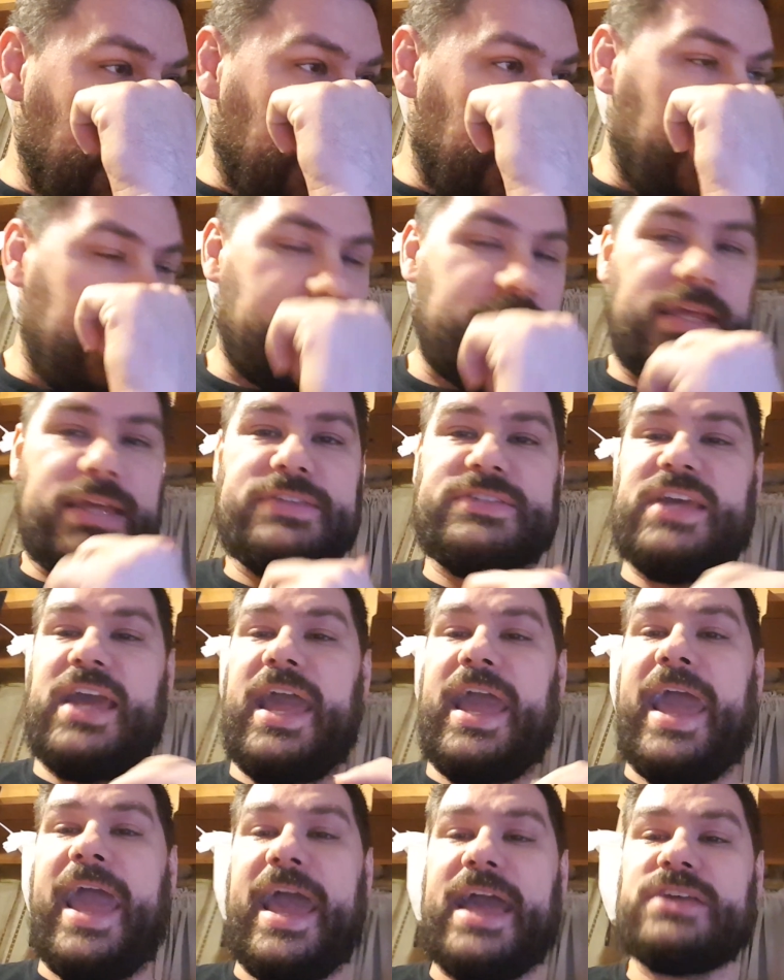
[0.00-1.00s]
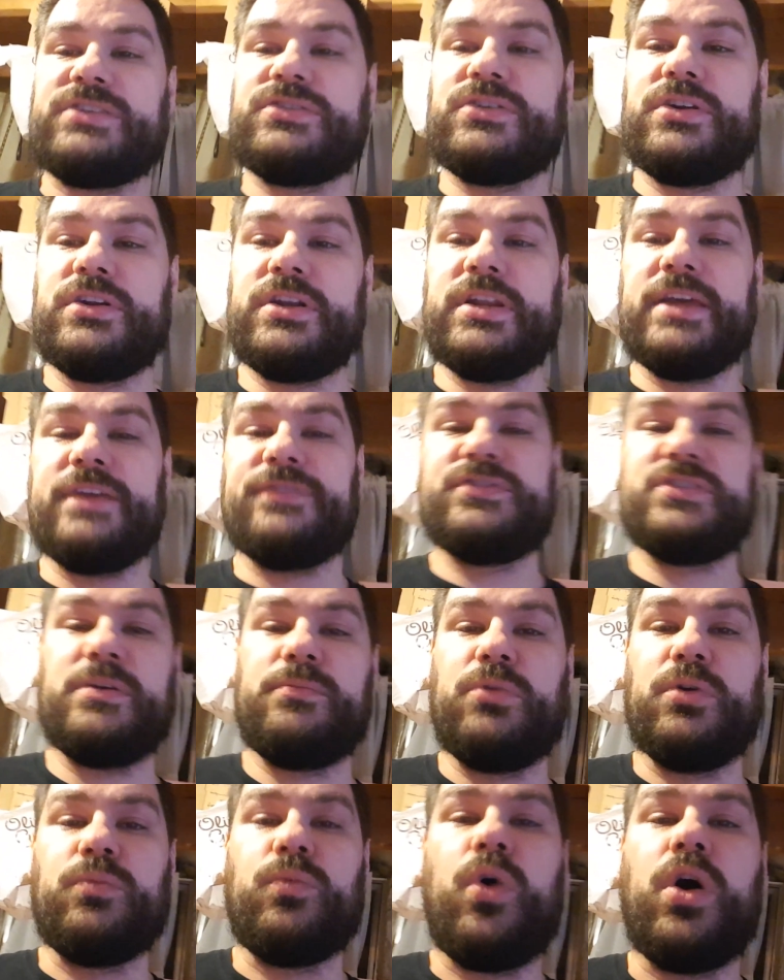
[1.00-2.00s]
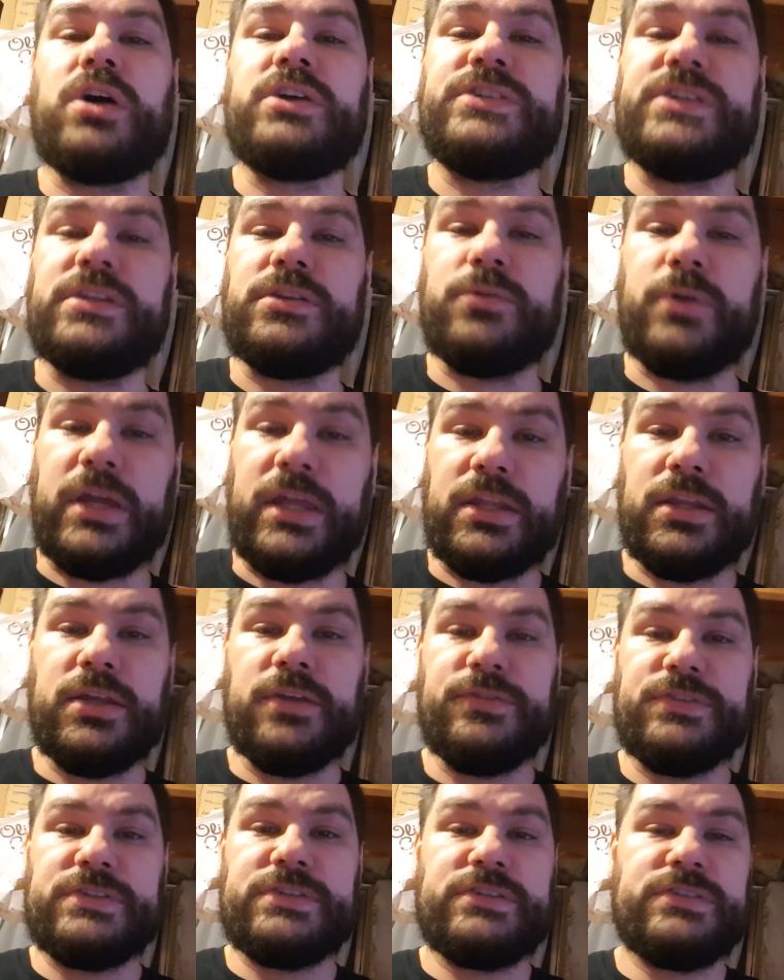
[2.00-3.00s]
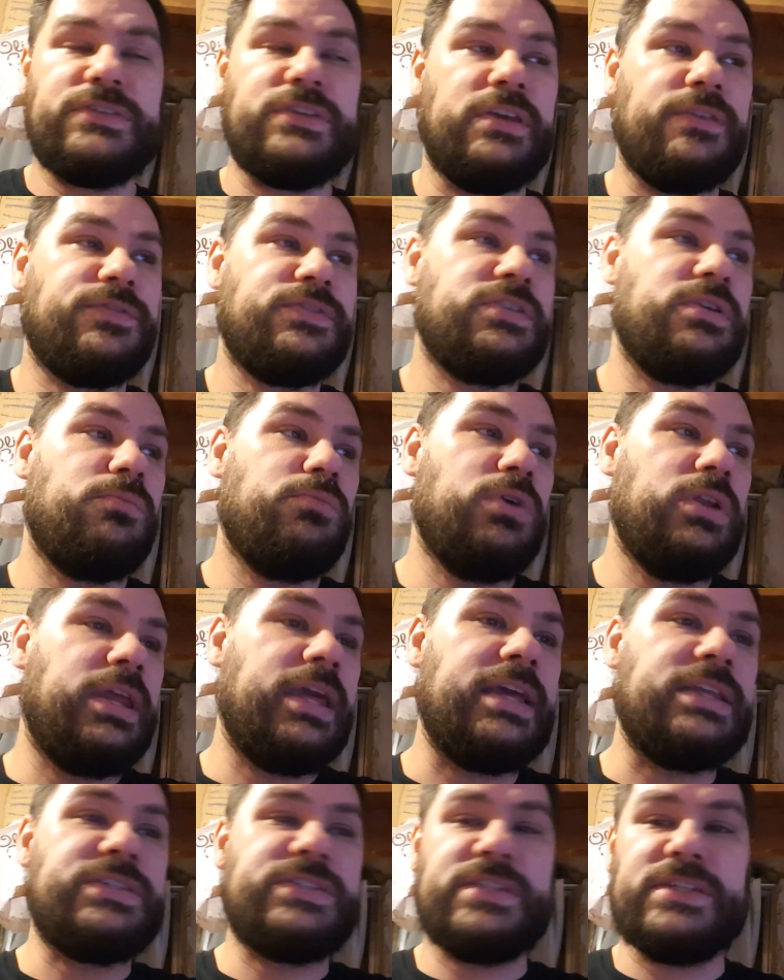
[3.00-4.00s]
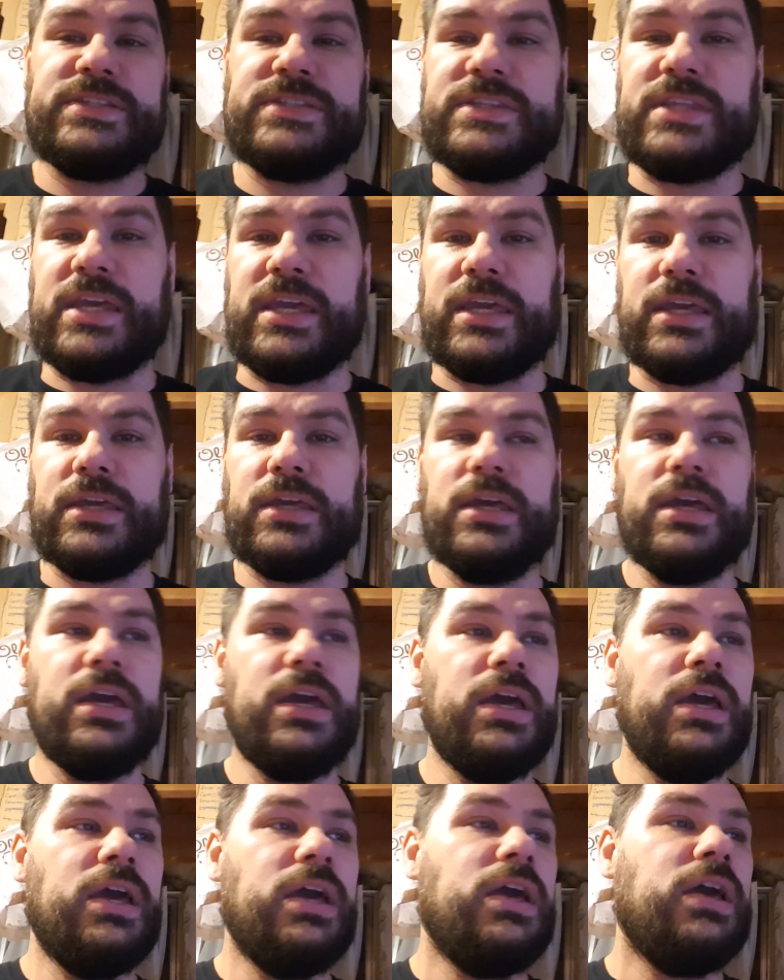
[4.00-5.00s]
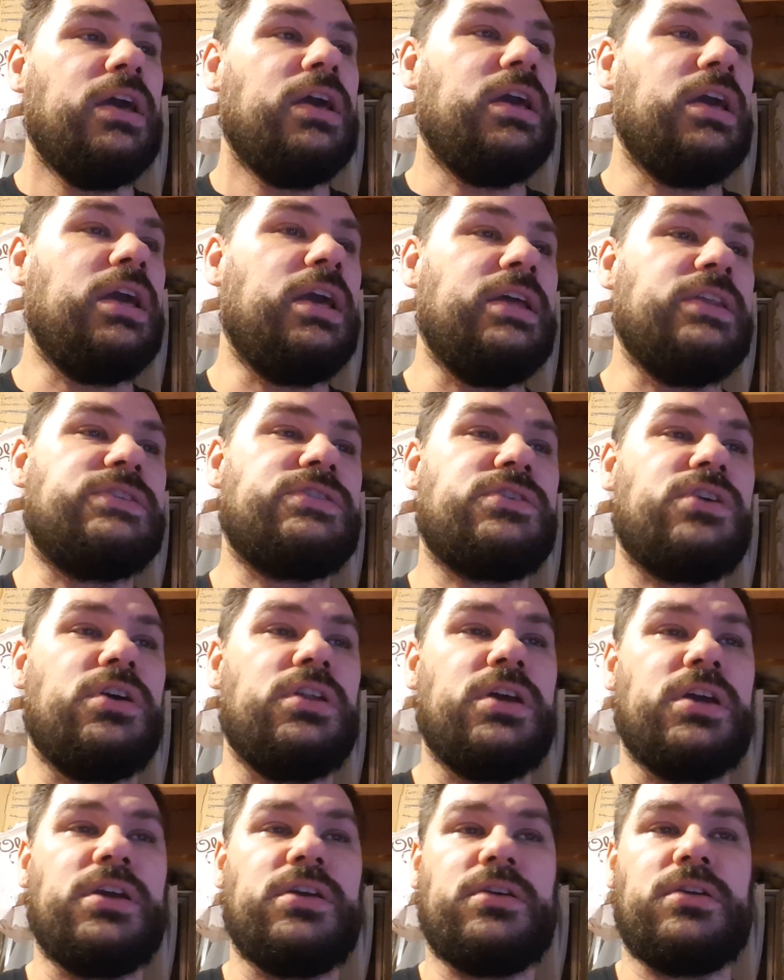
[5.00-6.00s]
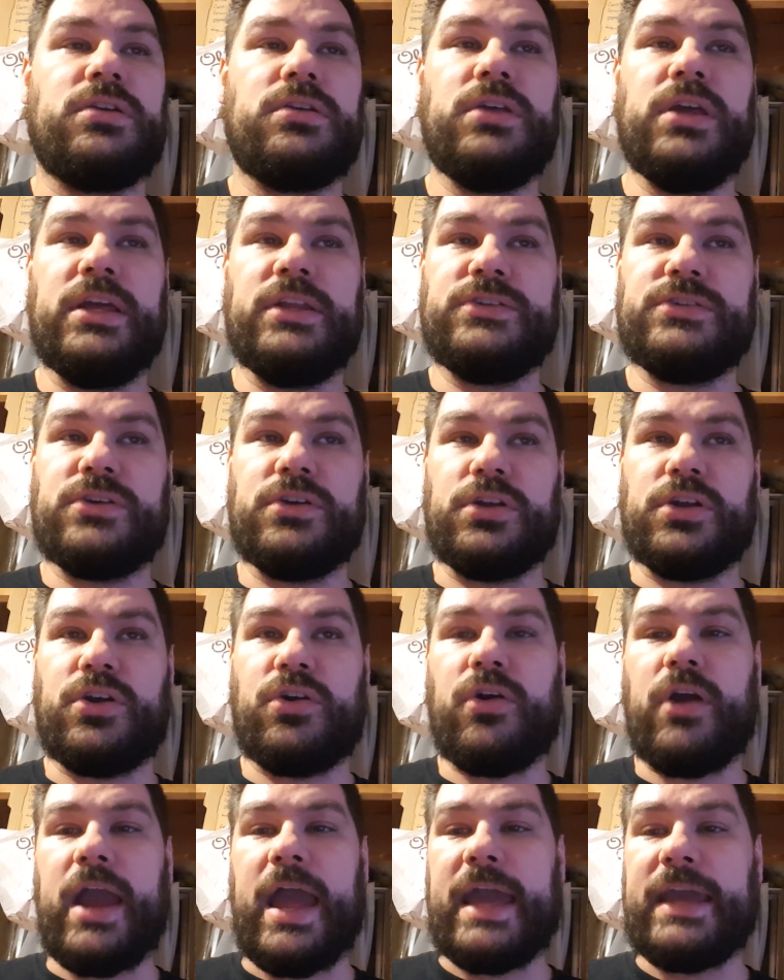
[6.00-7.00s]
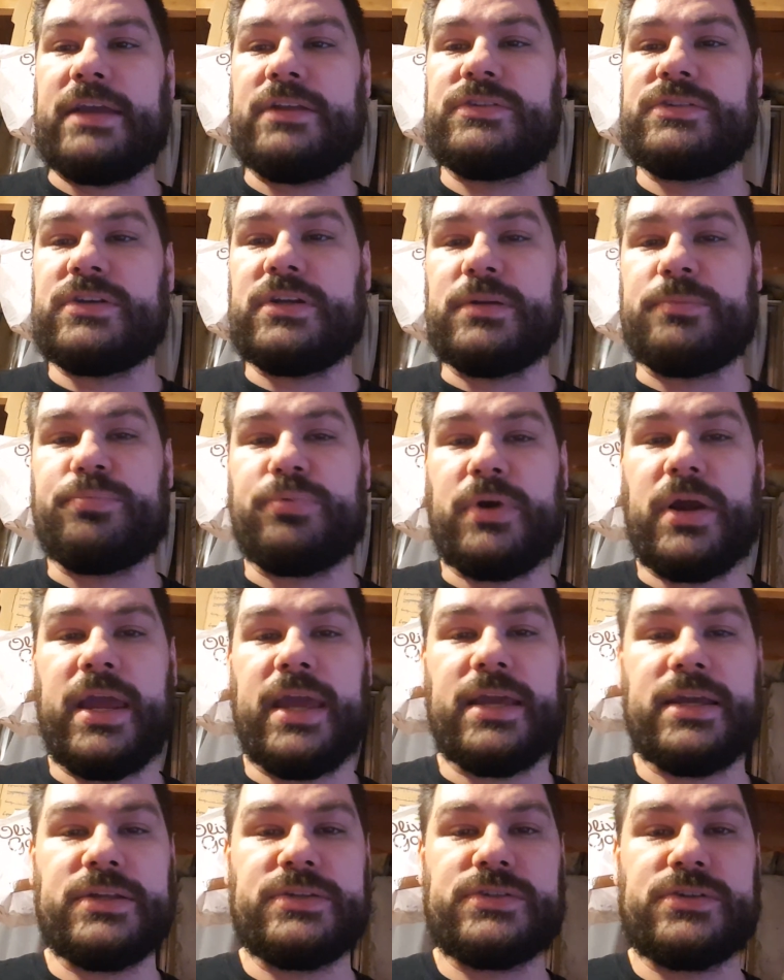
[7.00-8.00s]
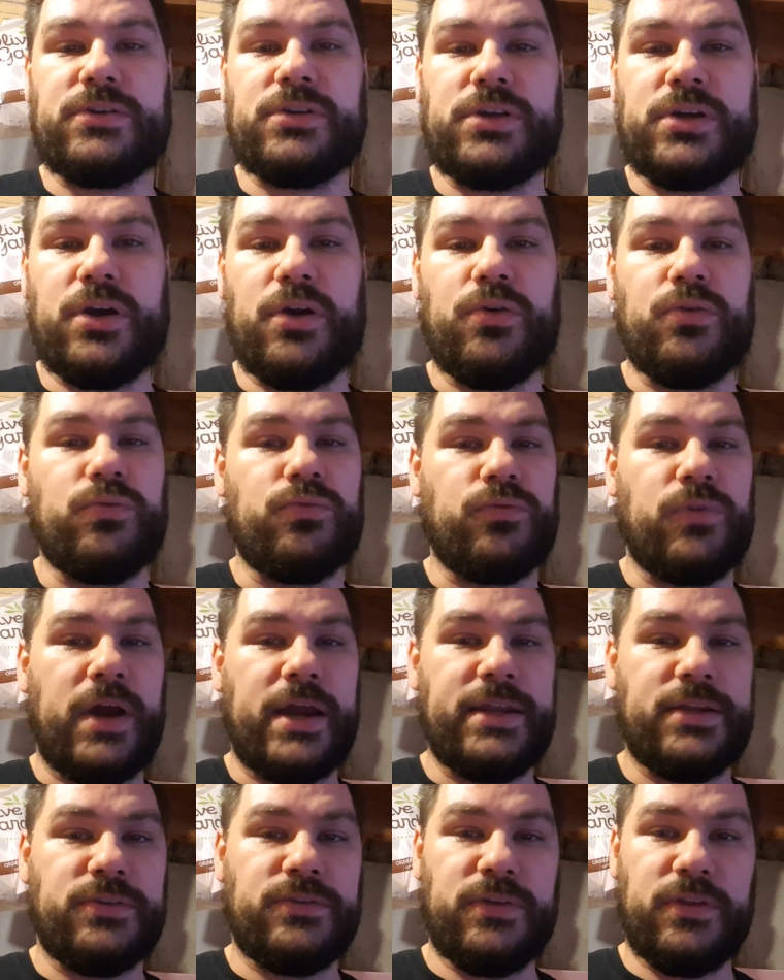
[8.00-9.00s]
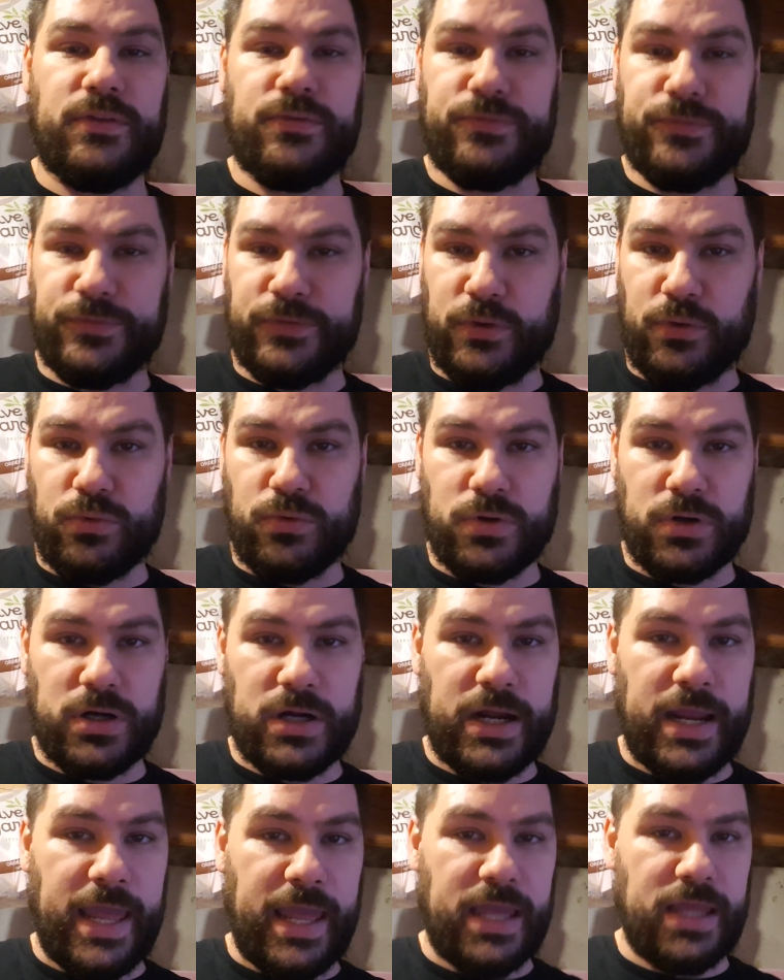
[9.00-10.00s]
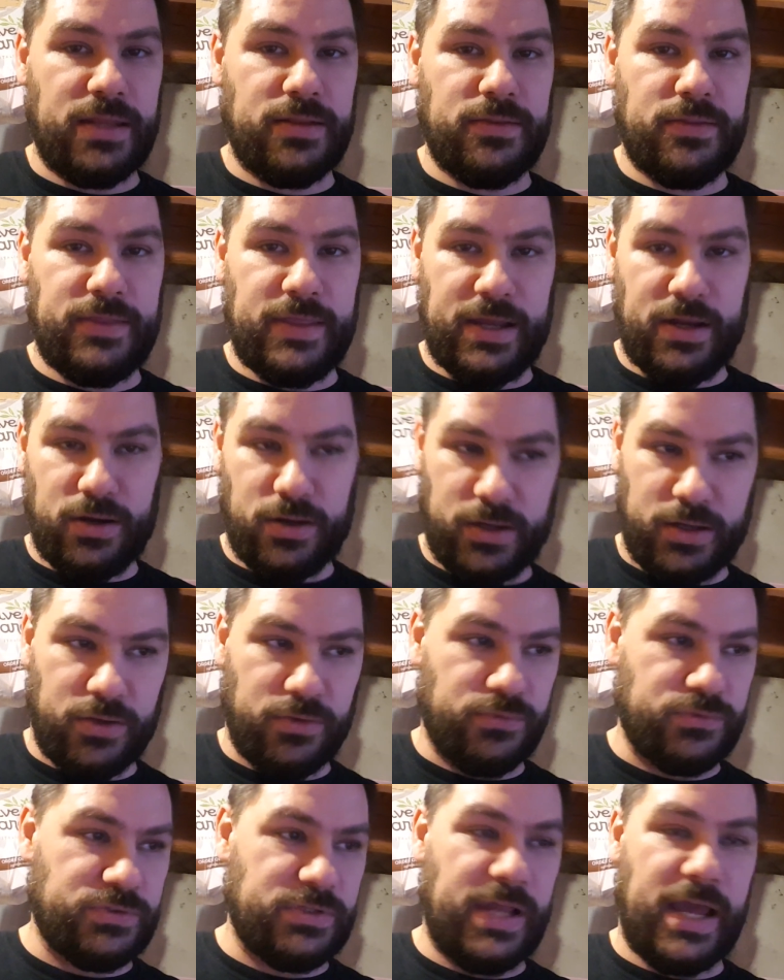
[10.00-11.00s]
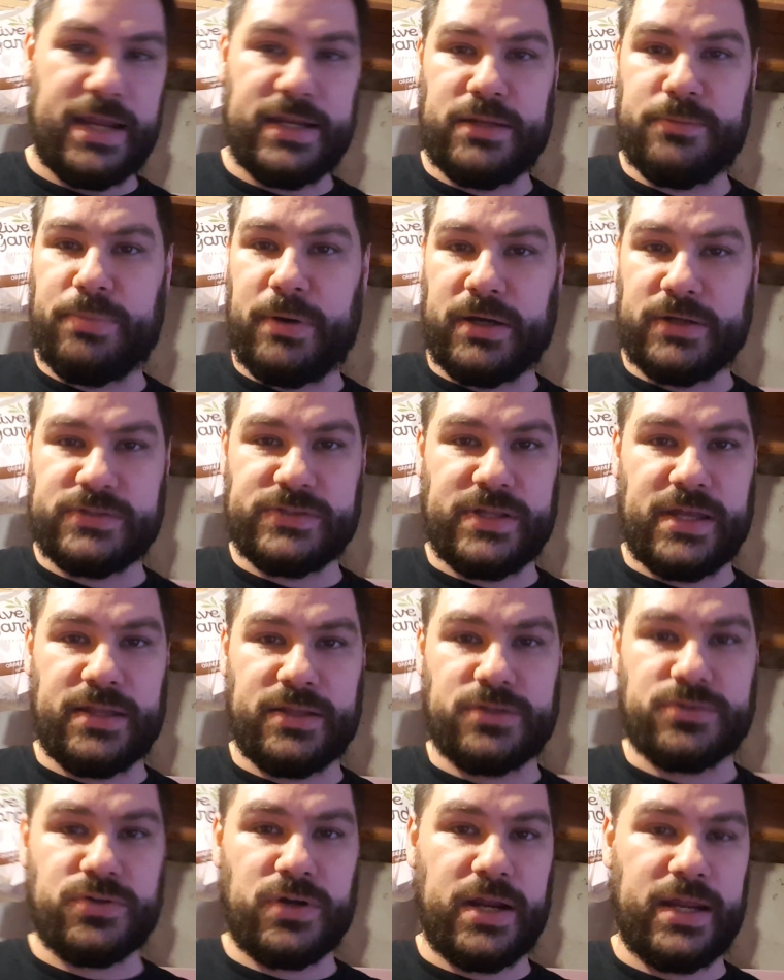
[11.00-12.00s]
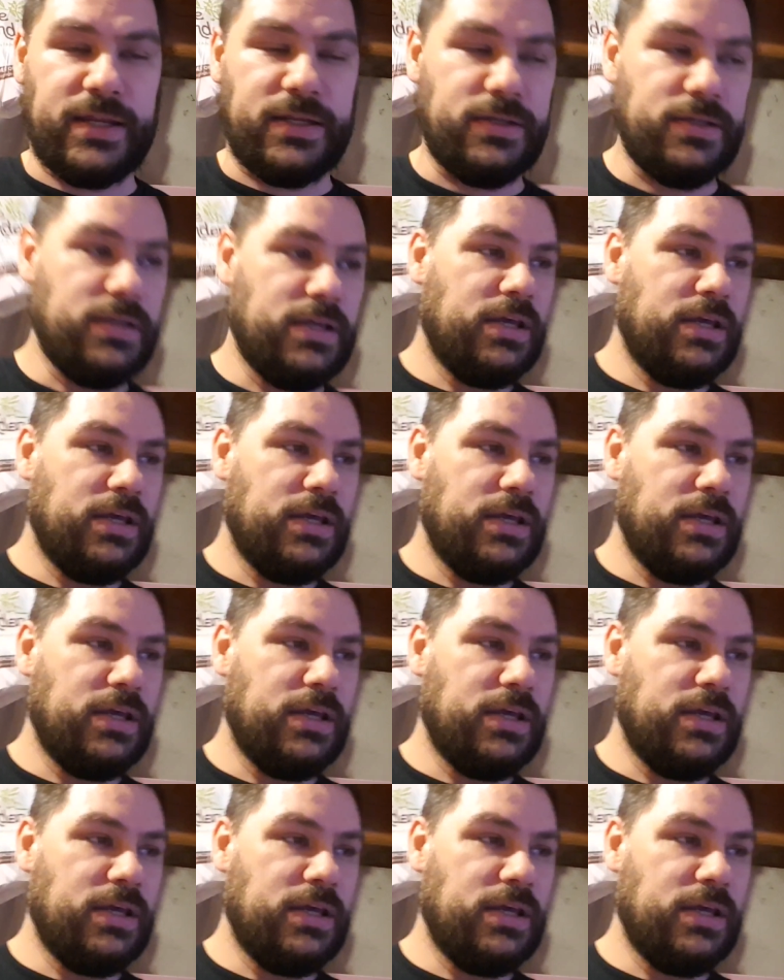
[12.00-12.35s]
It's a hazard if someone walks into it. If someone hits this thing, it's gonna crack. It's gonna break. It's gonna go right to the floor, and there goes $90 down the drain.